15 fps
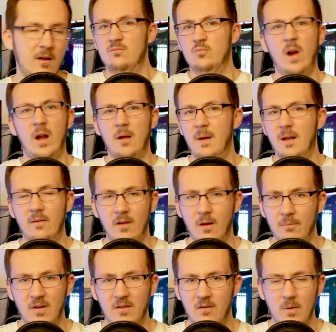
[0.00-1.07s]
Recommend
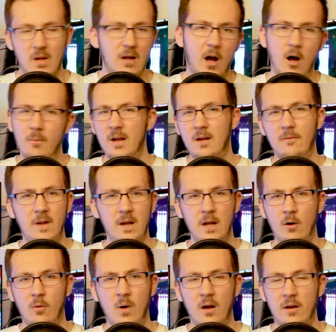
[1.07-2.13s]
something to me, I'll make a
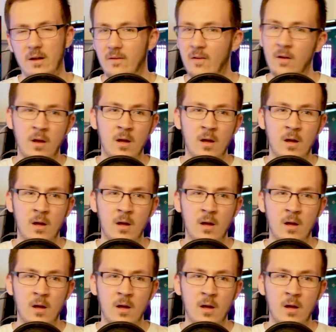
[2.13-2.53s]
video on it.